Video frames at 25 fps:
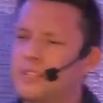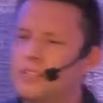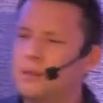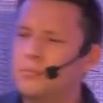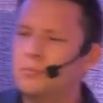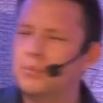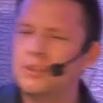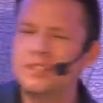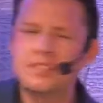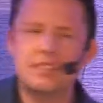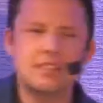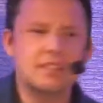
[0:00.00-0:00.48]
is a
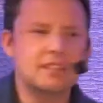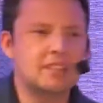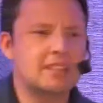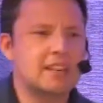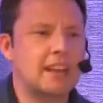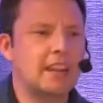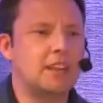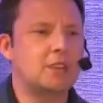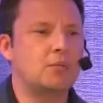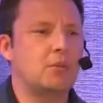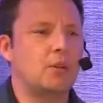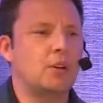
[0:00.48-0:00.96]
business
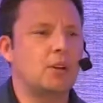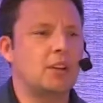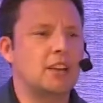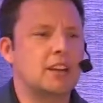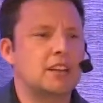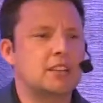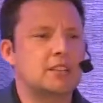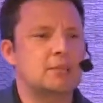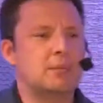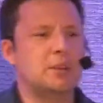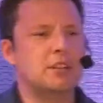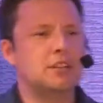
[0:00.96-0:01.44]
network,
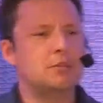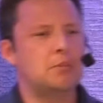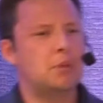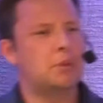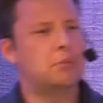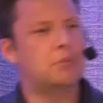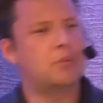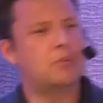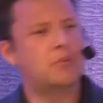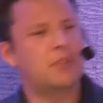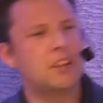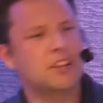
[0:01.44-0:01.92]
and it's meant to be
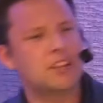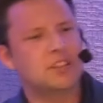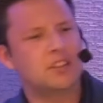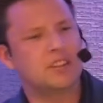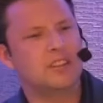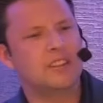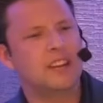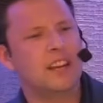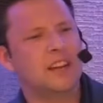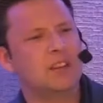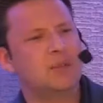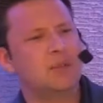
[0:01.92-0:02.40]
a
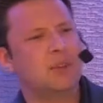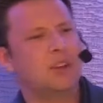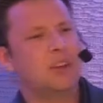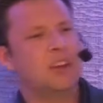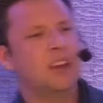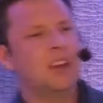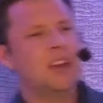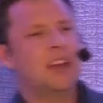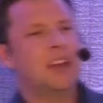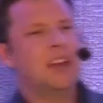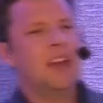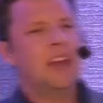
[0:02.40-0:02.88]
professional
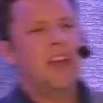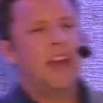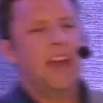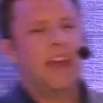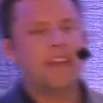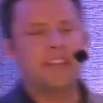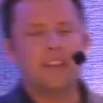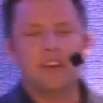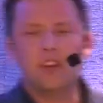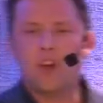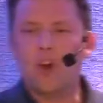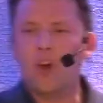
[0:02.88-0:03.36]
network.
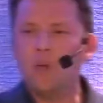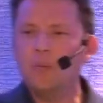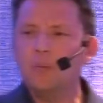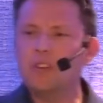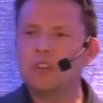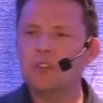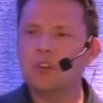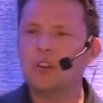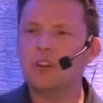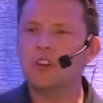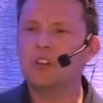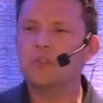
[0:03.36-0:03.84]
And the
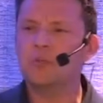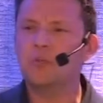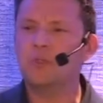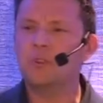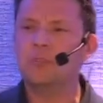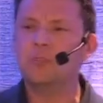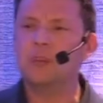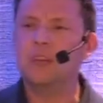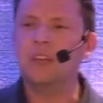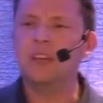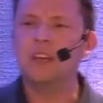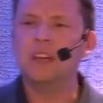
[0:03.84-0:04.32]
comments on it
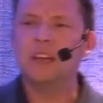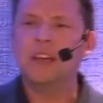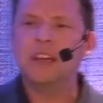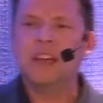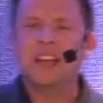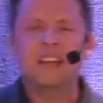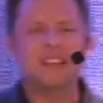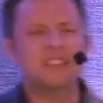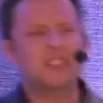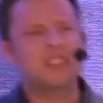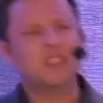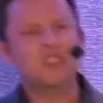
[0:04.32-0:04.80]
would be,
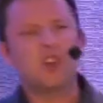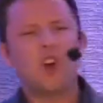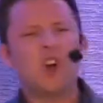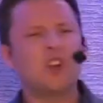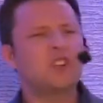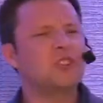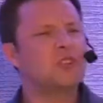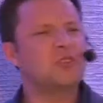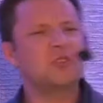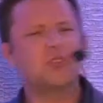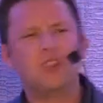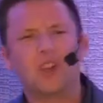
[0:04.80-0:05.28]
is this
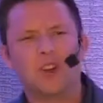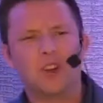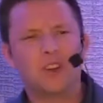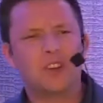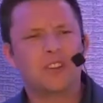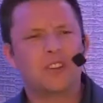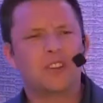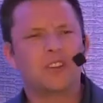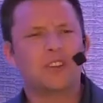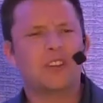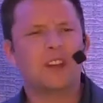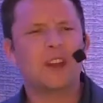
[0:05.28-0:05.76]
hot or
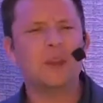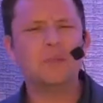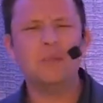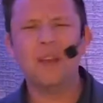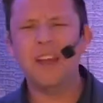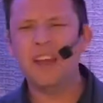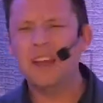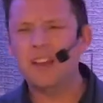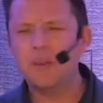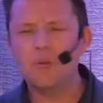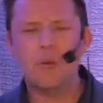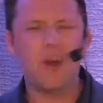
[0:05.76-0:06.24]
not? And I'm
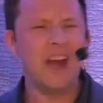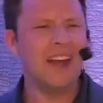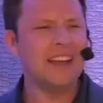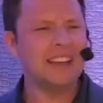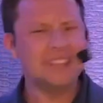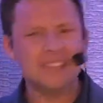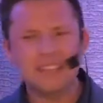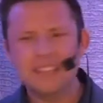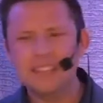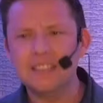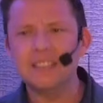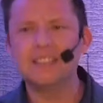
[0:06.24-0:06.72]
like, why
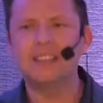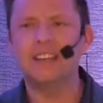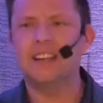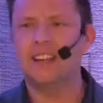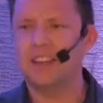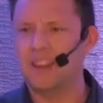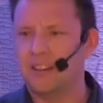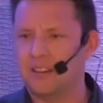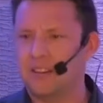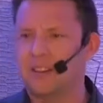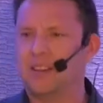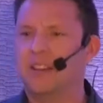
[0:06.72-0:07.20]
is this
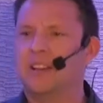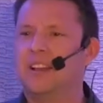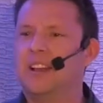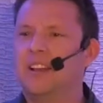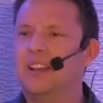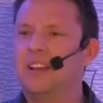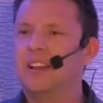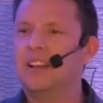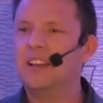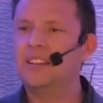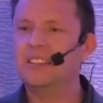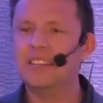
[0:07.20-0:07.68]
here?
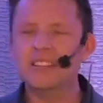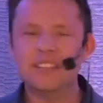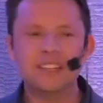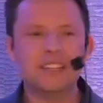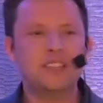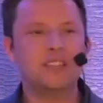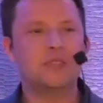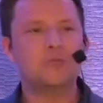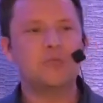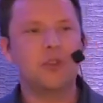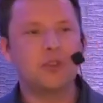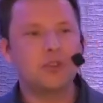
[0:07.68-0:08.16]
Like, this
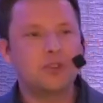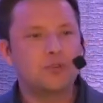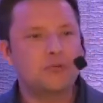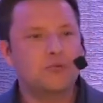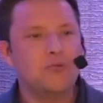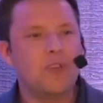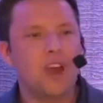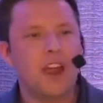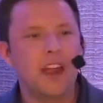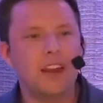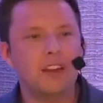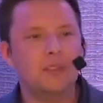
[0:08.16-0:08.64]
is the
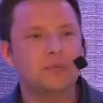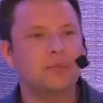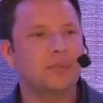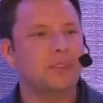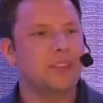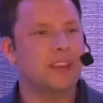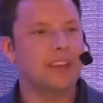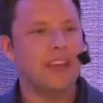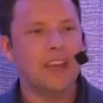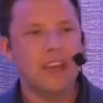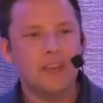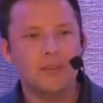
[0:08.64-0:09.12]
most random
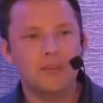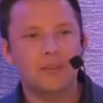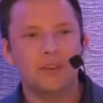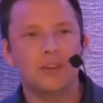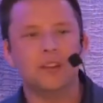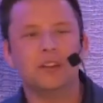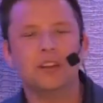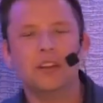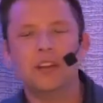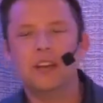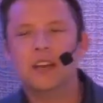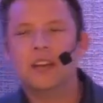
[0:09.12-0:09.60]
thing
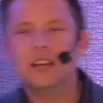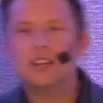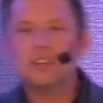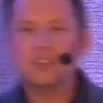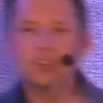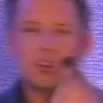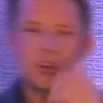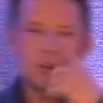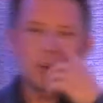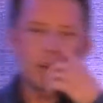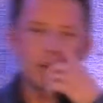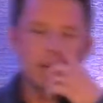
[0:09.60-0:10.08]
ever.
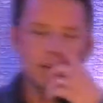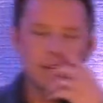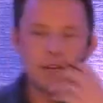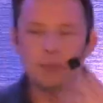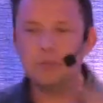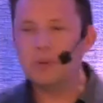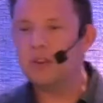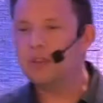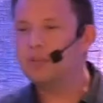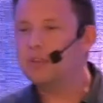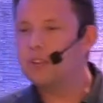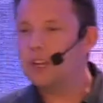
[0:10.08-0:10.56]
So I did
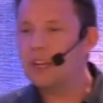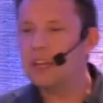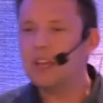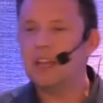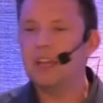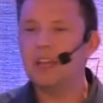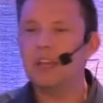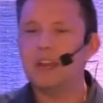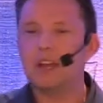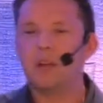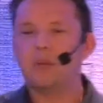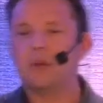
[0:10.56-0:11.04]
a bit of
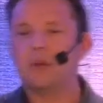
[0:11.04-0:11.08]
digging, and